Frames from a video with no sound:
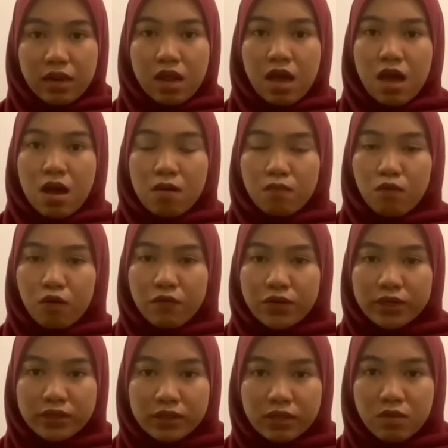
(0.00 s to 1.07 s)

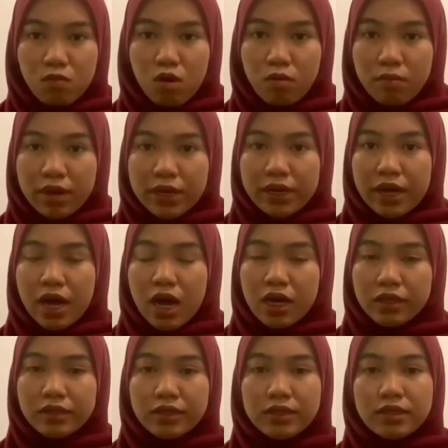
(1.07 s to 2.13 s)
Professor Muhammad Haji
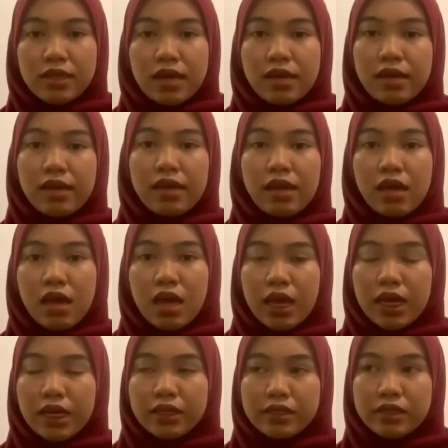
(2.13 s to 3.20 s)
Saleh,
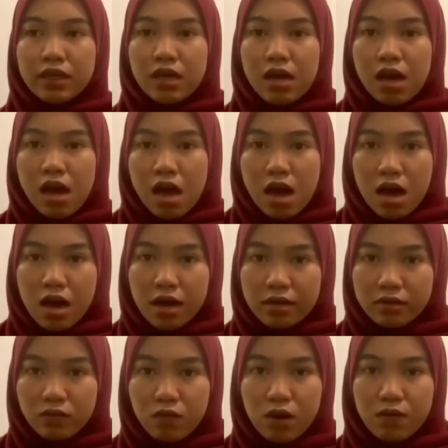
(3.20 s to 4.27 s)
and
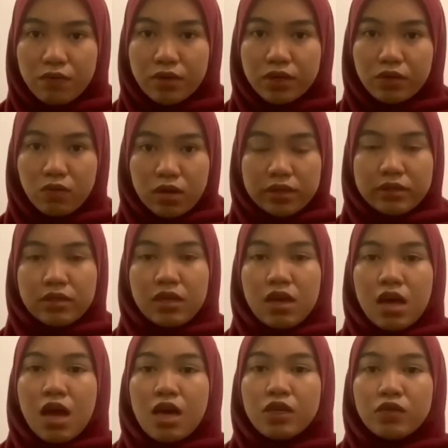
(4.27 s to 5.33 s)
Anwar Ridwan,
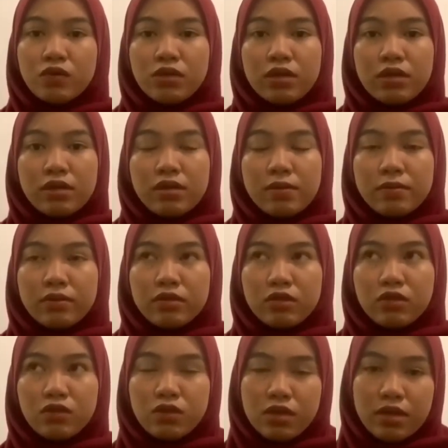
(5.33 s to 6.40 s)

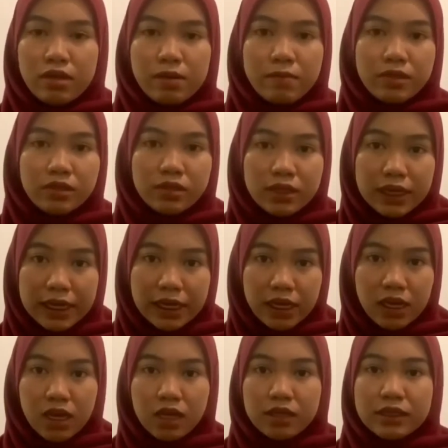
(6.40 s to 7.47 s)
unanimously
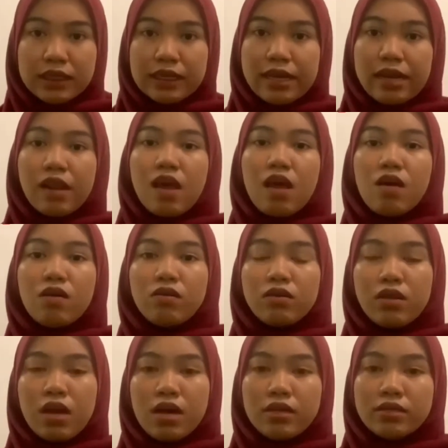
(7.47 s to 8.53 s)
declared their
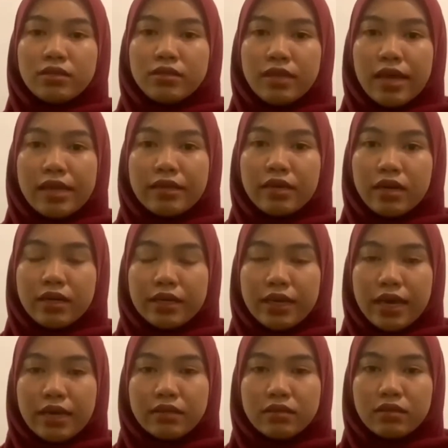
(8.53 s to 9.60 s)
stand against
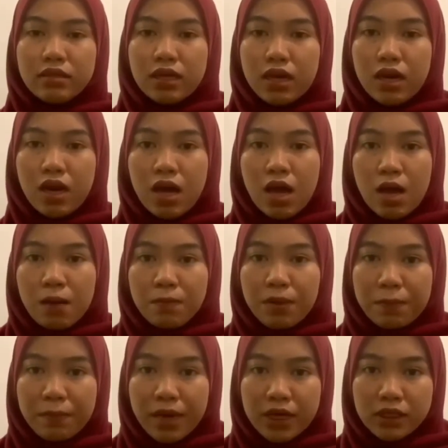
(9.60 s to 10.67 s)
the
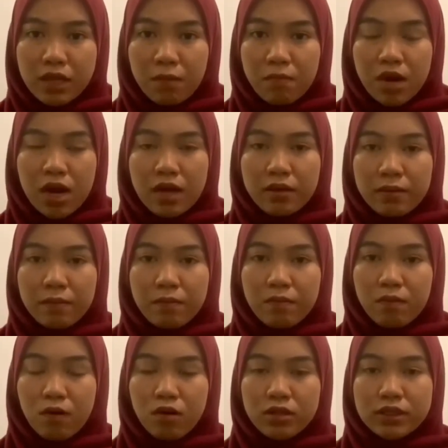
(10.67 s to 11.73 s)
Ppsmi
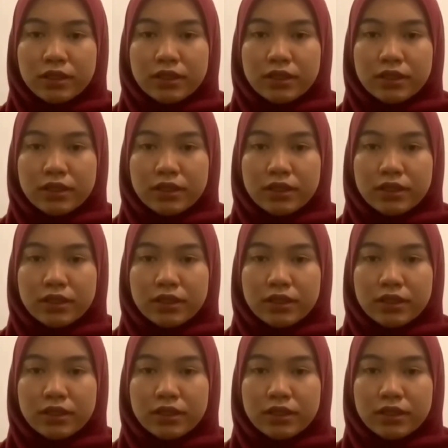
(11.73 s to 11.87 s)
policy.